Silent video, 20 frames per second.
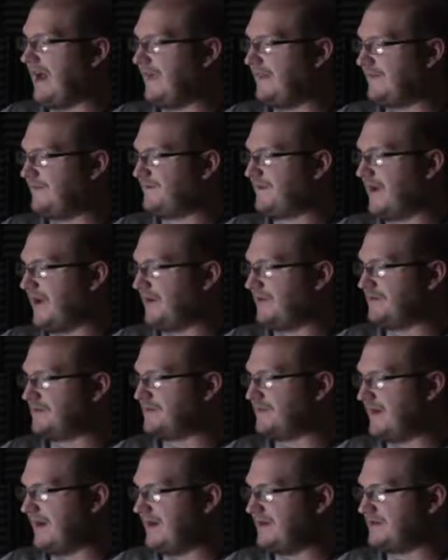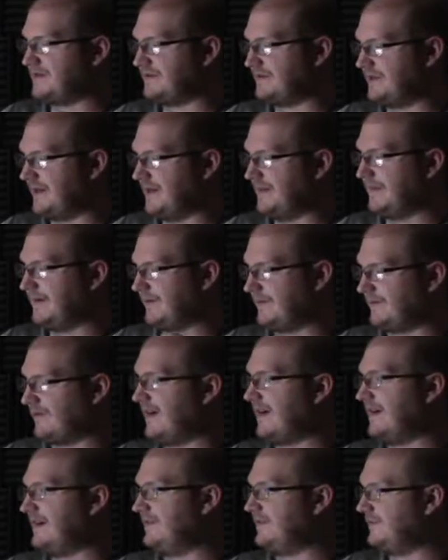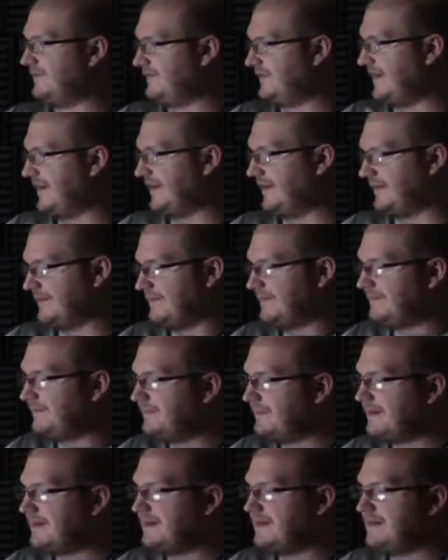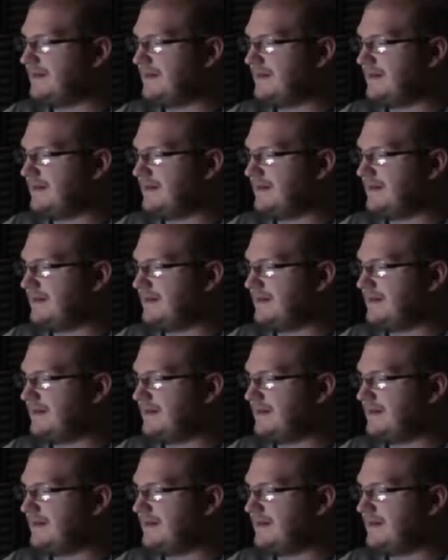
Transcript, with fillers: and the founder's manager Dominic Ryan, who fired him. Yeah.